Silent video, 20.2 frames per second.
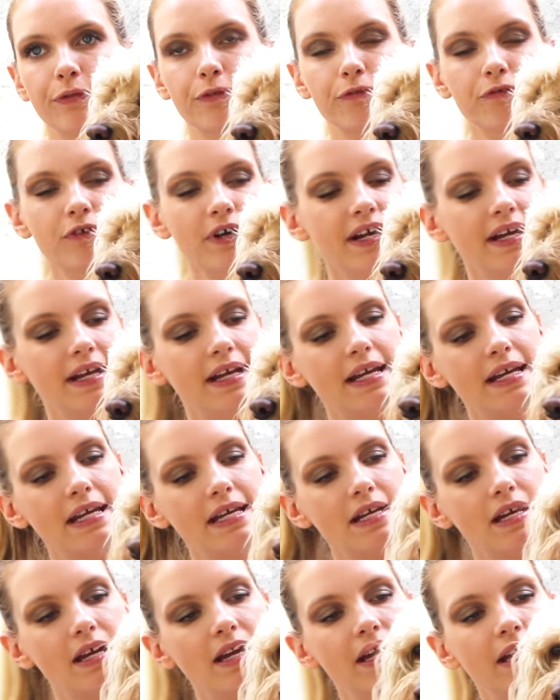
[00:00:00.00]

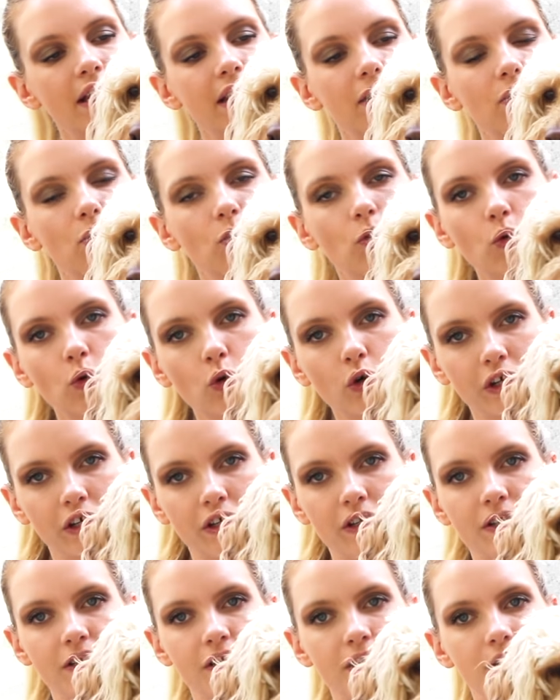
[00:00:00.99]
three in
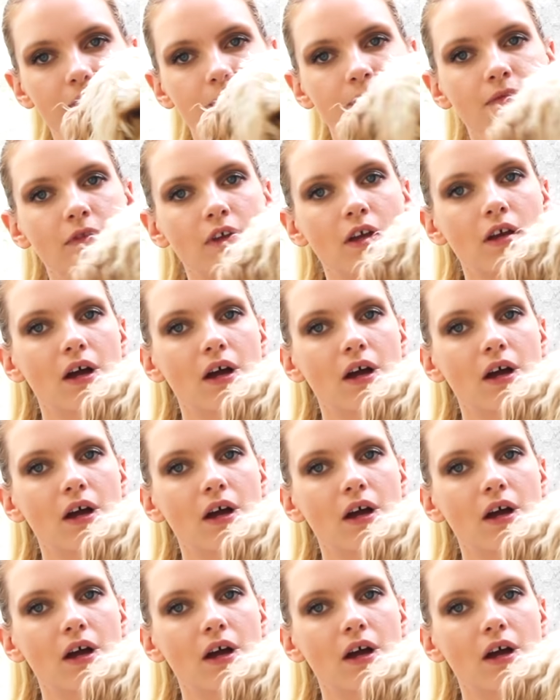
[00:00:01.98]
August,